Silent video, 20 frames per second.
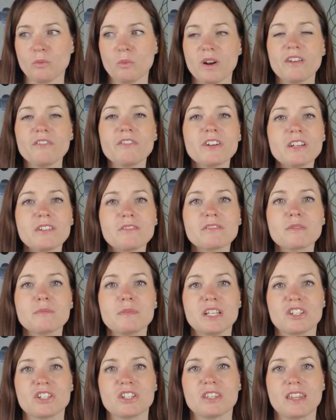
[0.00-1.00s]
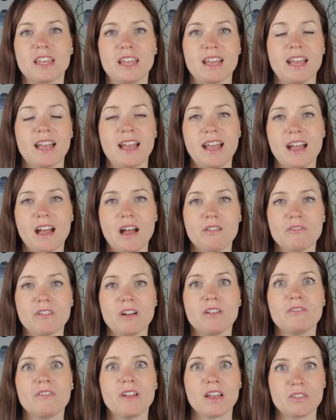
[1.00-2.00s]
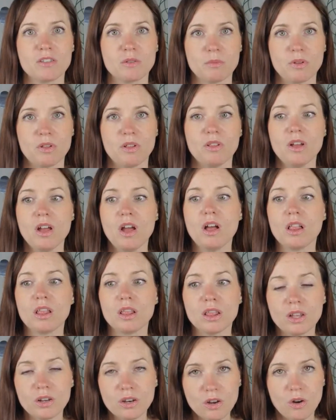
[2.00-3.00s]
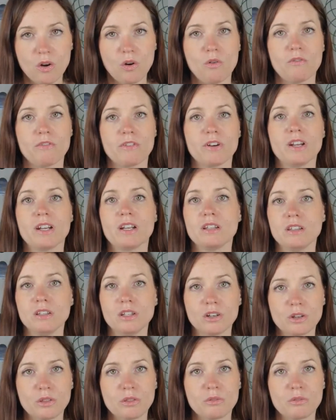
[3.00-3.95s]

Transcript: whatever information they have available, look over it, look